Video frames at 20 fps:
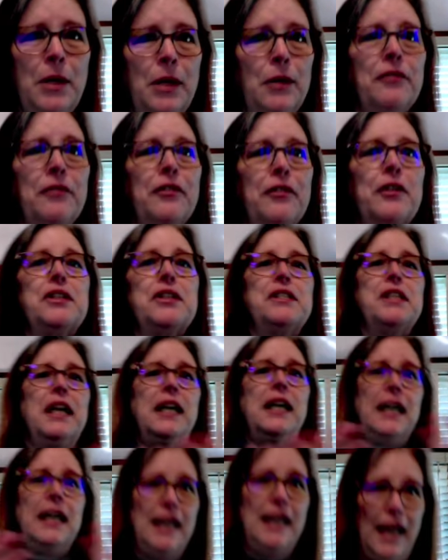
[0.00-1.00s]
1st and 2nd
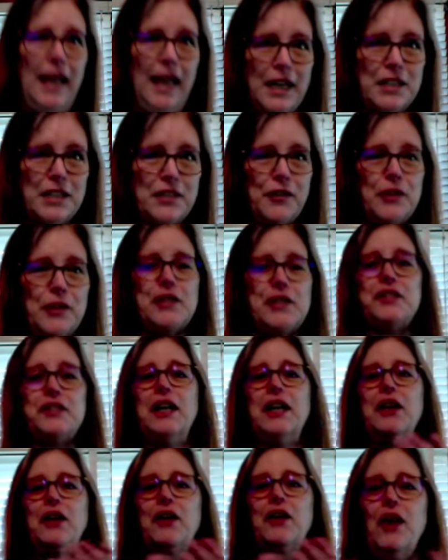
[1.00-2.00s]
Kings, 1st and
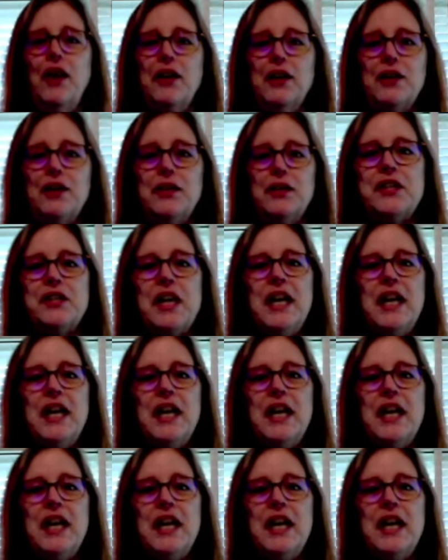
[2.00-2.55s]
2nd Chronicles.